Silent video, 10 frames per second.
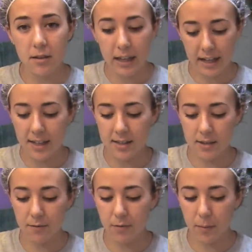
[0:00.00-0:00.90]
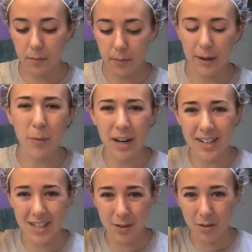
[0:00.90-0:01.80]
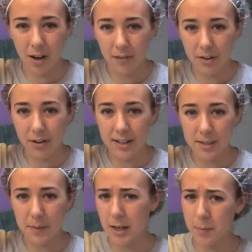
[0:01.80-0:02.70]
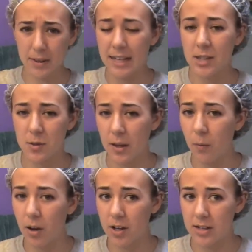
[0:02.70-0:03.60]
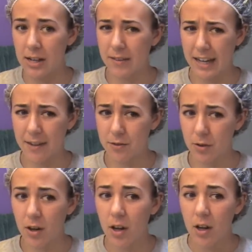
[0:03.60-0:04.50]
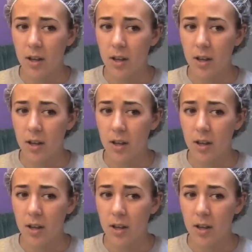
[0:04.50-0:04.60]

like because from like when I did there were coffee grinds in my hair, but they just like washed out like after